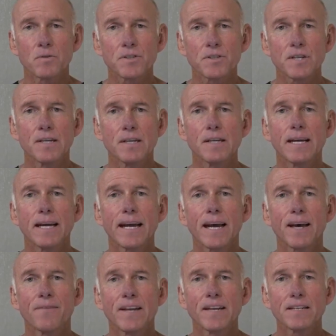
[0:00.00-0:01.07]
bones,
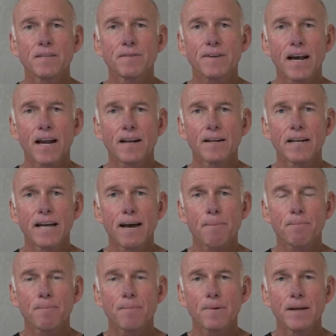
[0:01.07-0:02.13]
and then you've
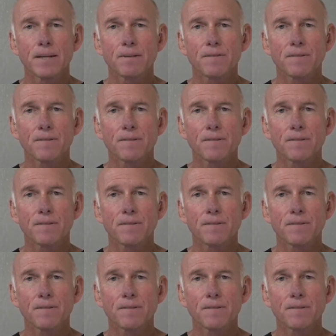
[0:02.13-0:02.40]
got a